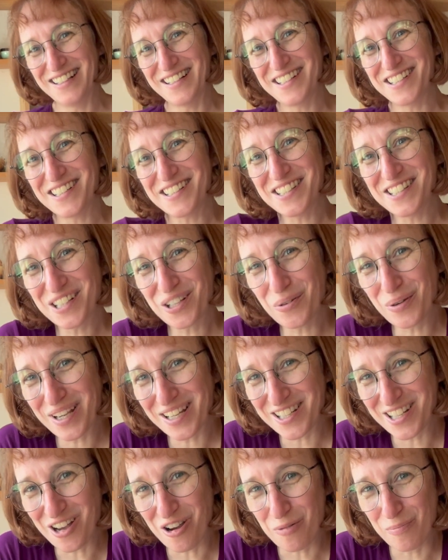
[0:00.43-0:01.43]
Just a
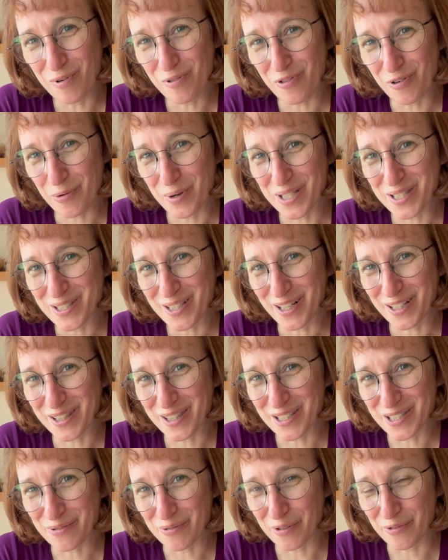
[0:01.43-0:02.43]
quick note before we start
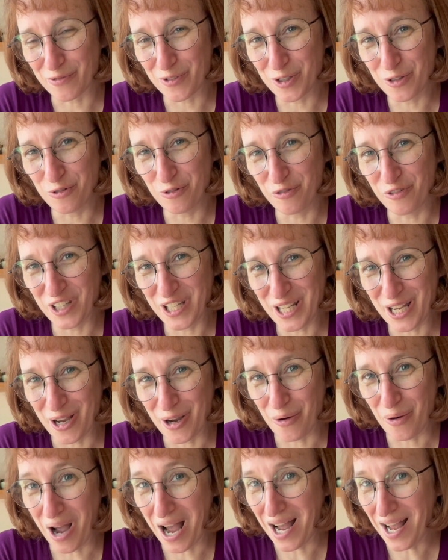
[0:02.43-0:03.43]
this review
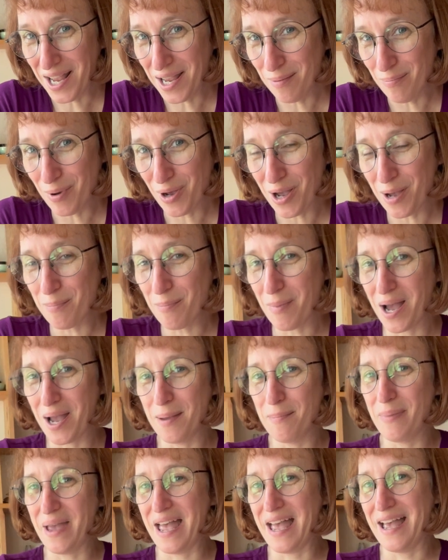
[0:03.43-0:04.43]
video. I bought
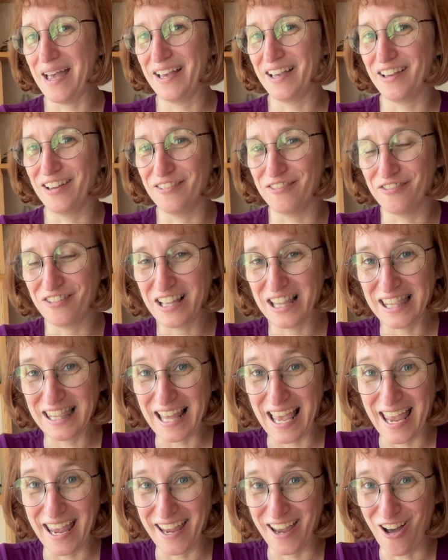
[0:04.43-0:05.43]
my bag of
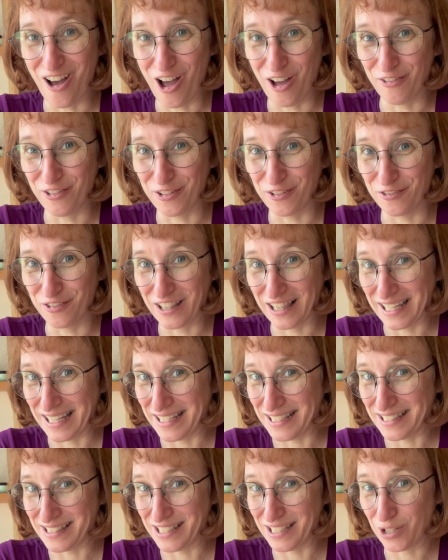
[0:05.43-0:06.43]
clay off of
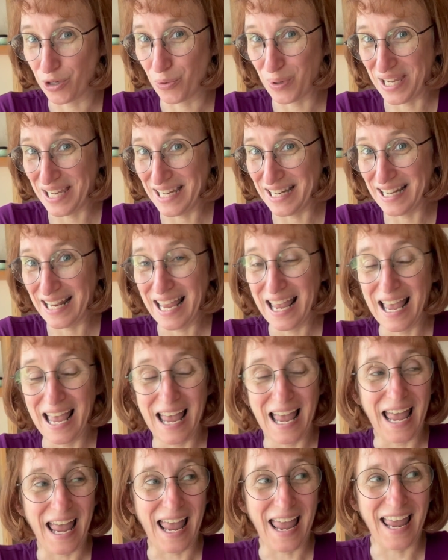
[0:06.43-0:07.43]
Glaze Queen,
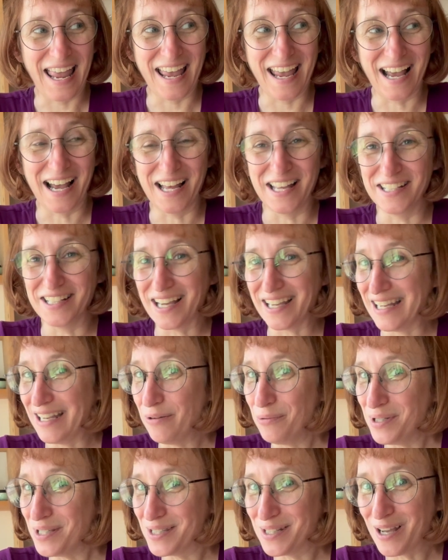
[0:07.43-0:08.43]
and
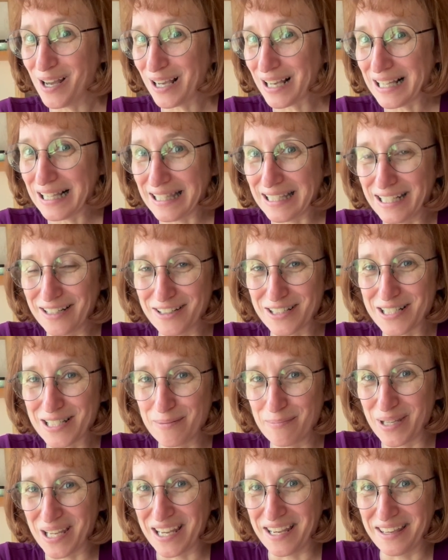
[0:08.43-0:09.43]
it was not clear
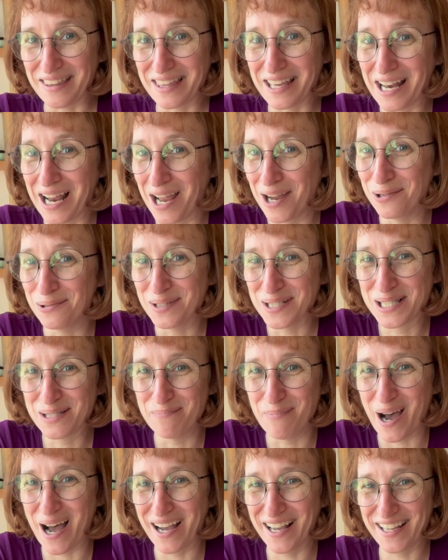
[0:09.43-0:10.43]
to me that I was
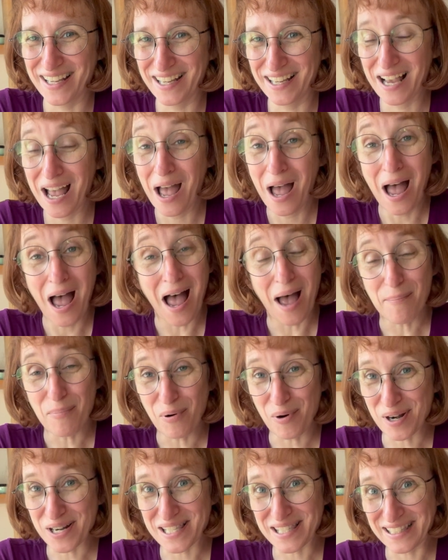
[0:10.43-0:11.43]
buying
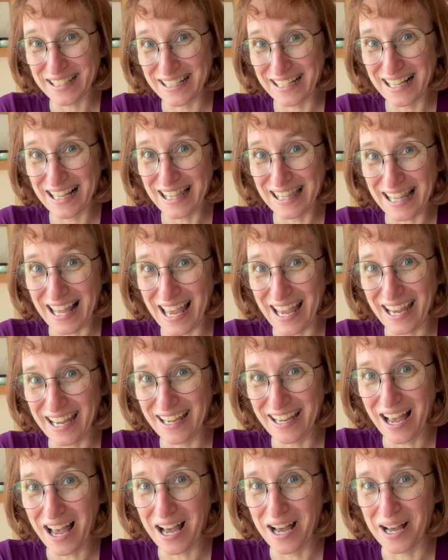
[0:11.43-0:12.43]
porcelain clay.